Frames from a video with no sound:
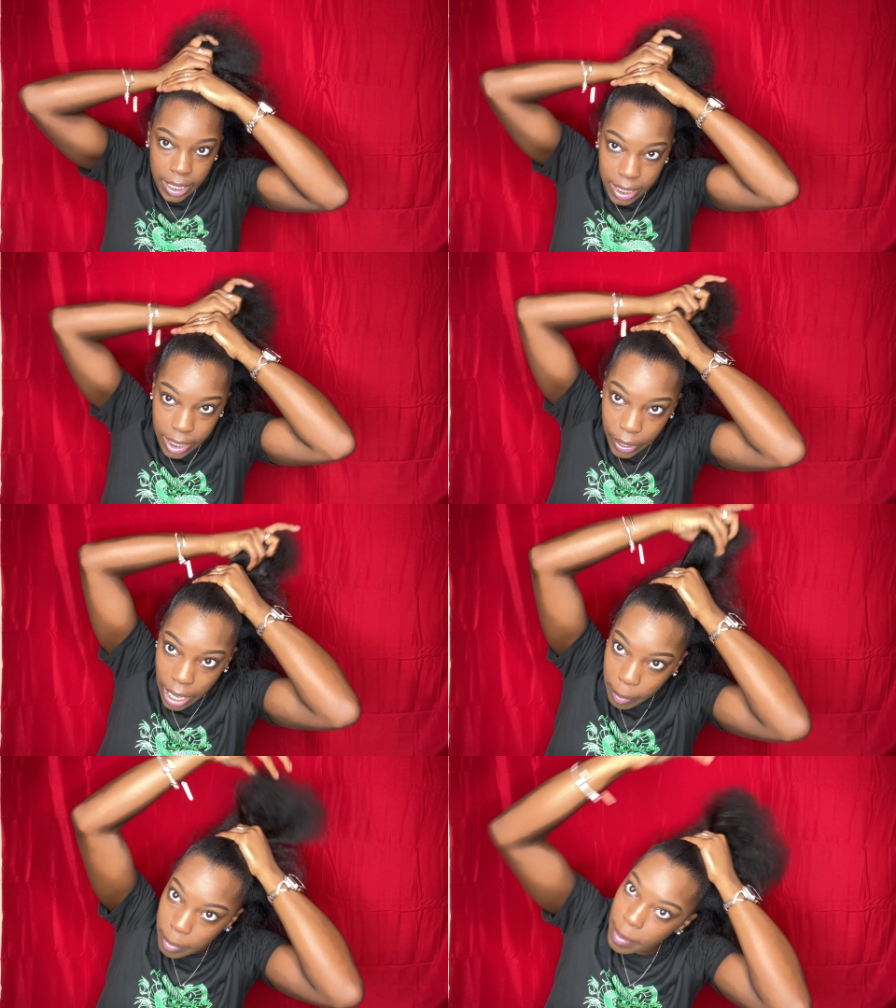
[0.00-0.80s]
So y'all,
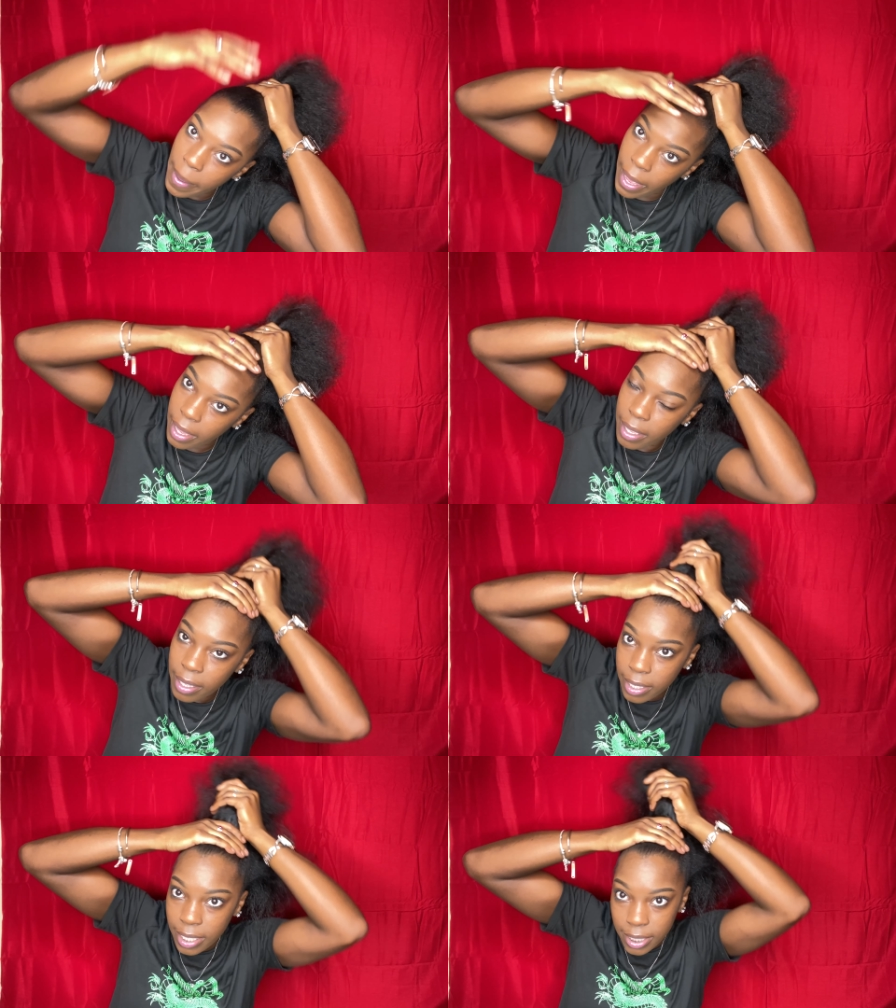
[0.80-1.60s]
I'm gonna be back
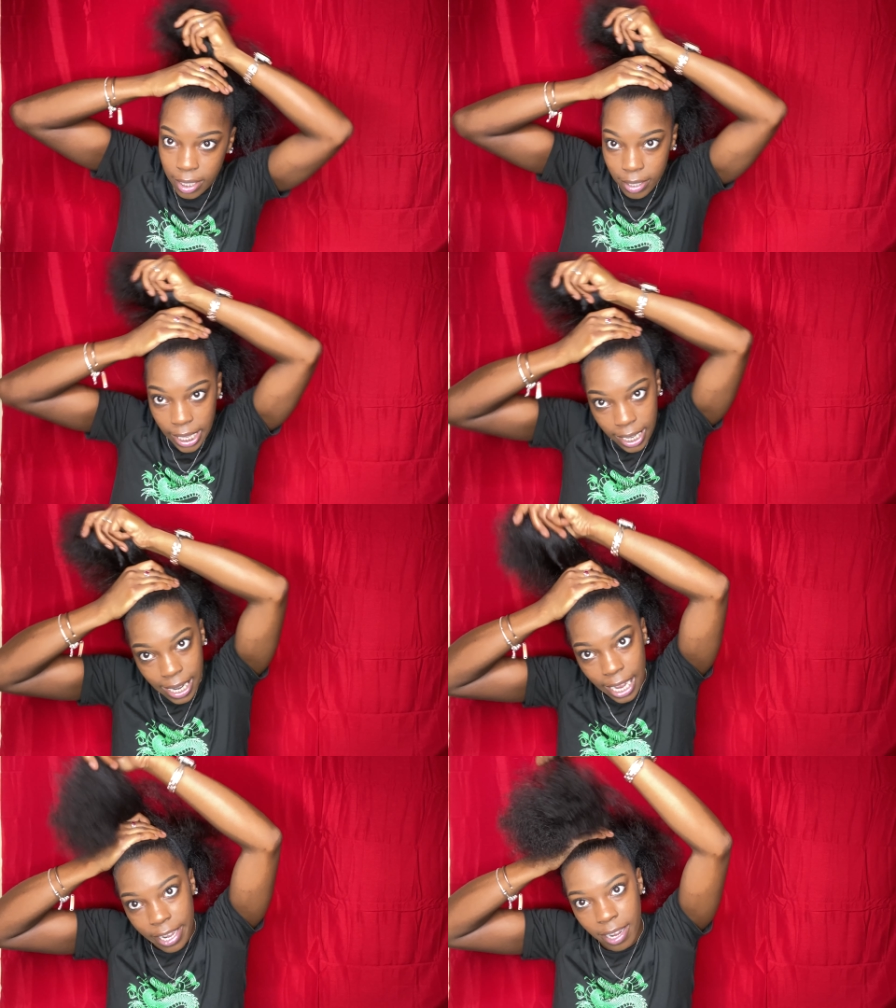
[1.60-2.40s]
because it's gonna take a
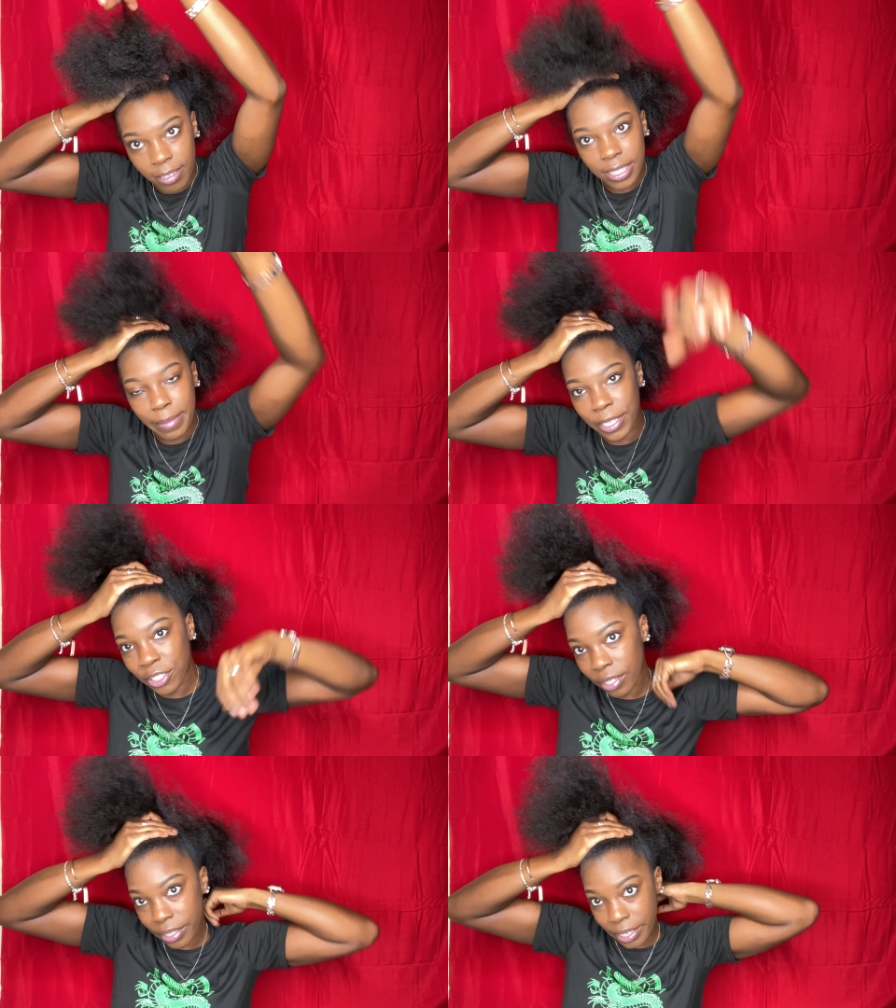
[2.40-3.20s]
lot. Y'all gonna see me
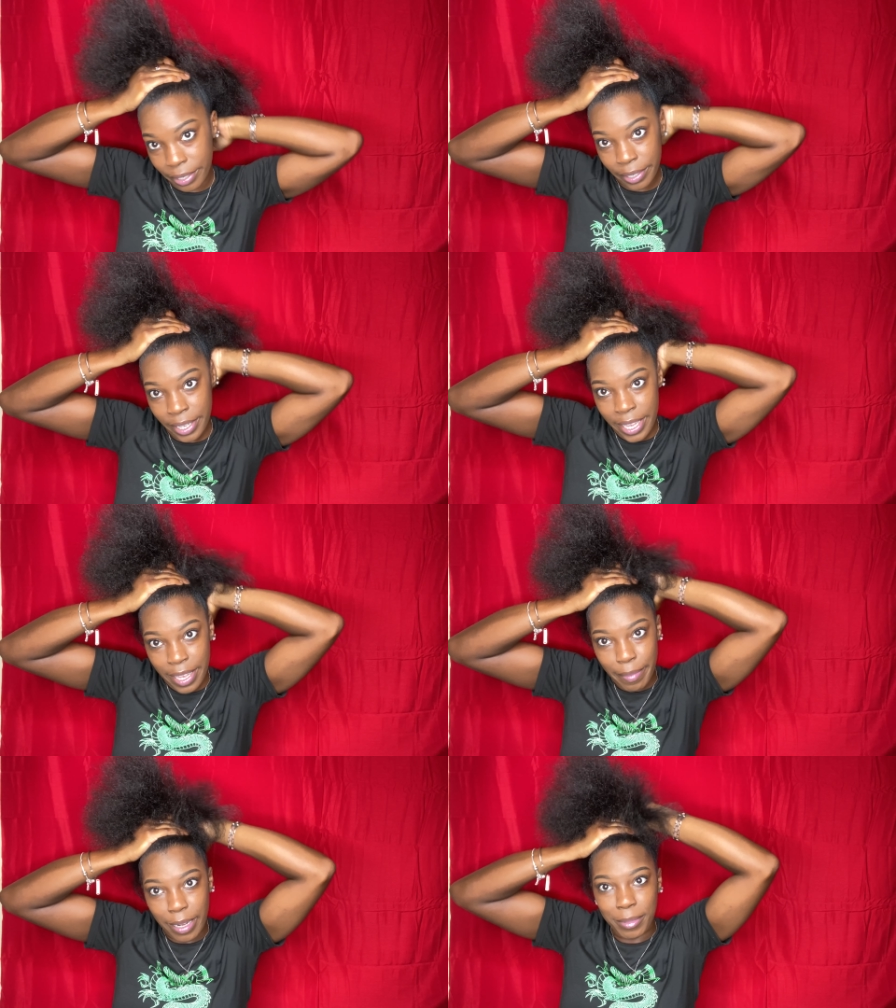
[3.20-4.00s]
struggle though,
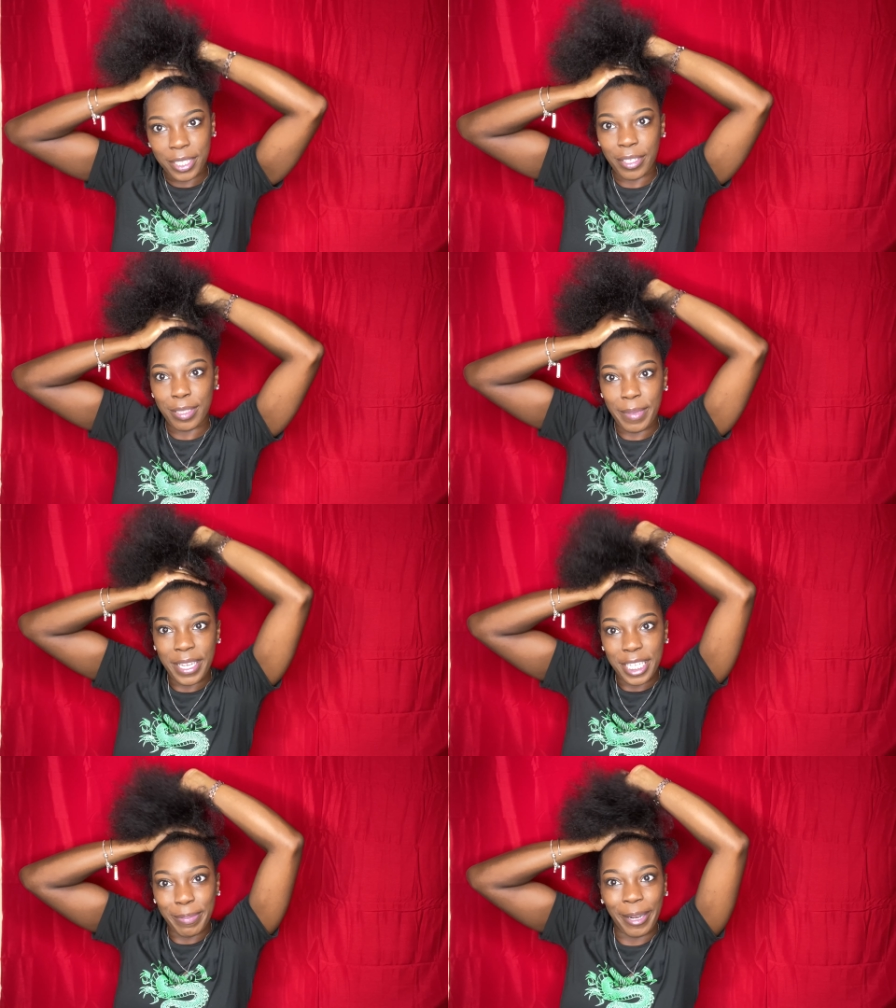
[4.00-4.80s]
but I'm just gonna
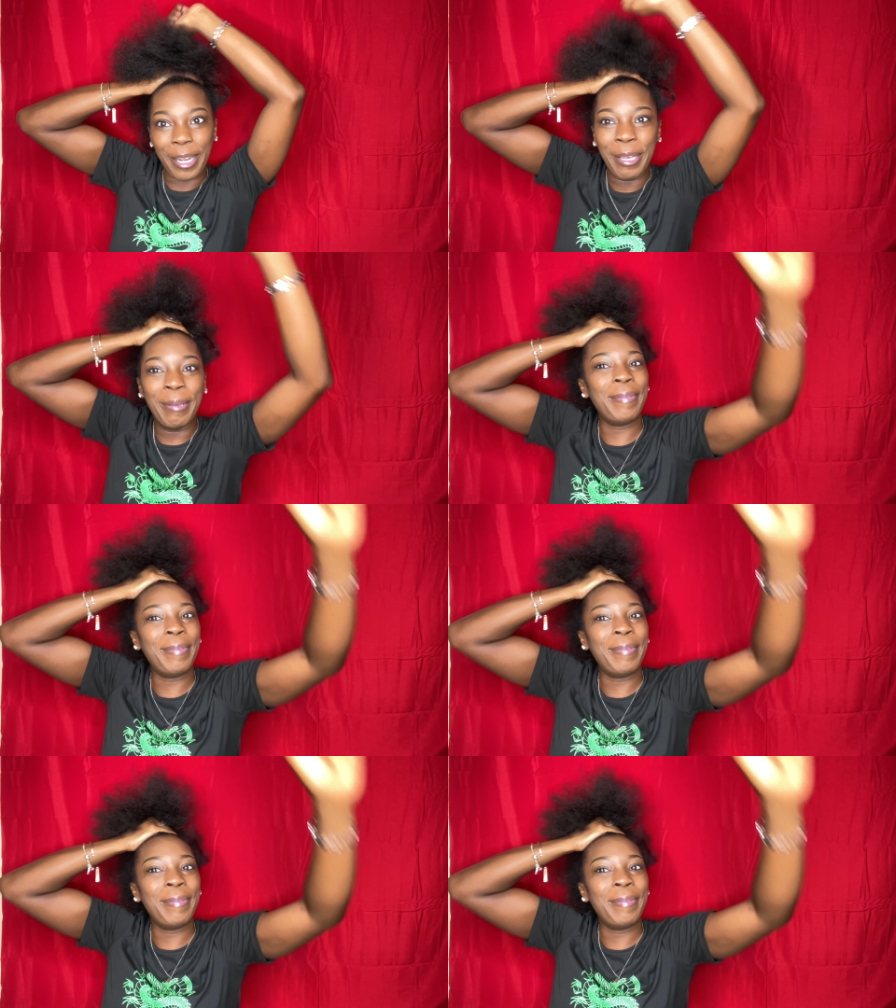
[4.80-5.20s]
speed this part up.